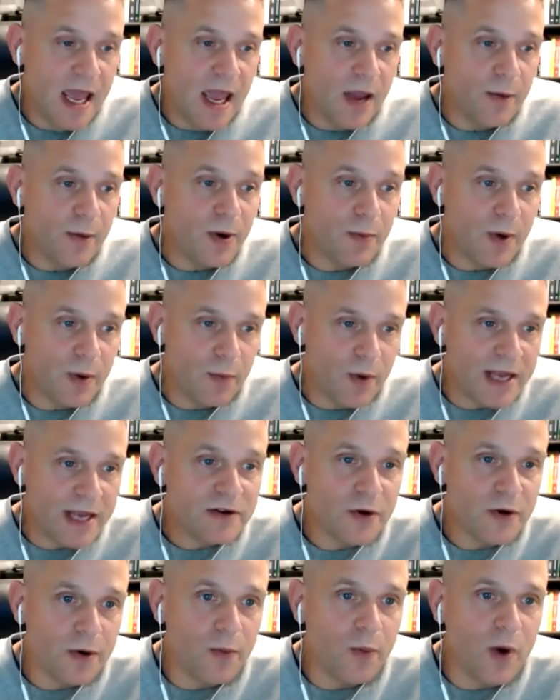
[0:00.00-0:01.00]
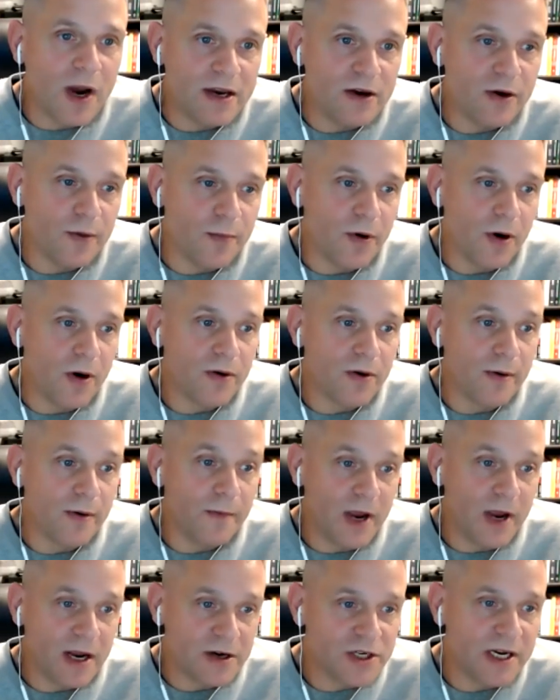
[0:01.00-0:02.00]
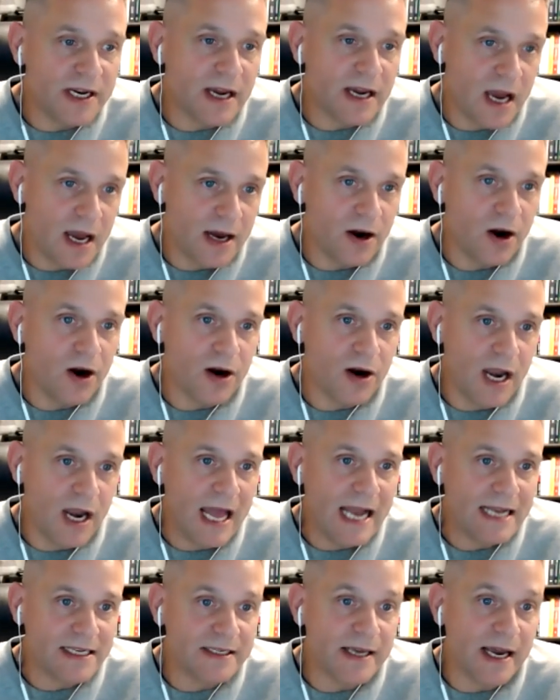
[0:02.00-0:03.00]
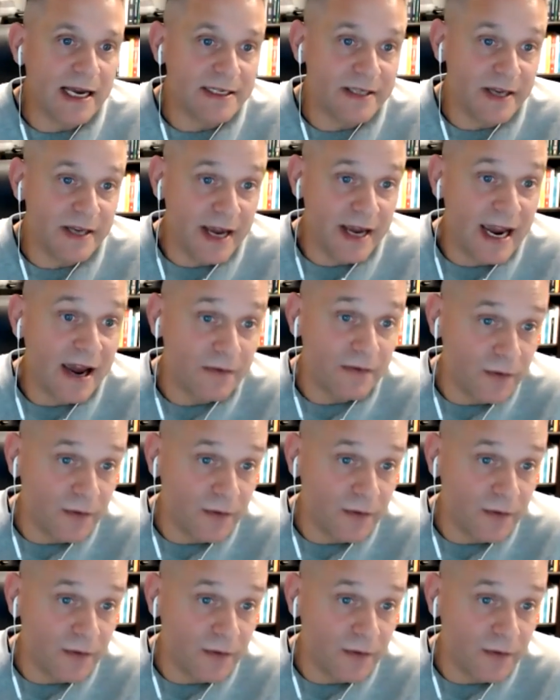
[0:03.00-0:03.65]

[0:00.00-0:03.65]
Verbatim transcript: And when we went to a one year program, we actually cut our class size in half.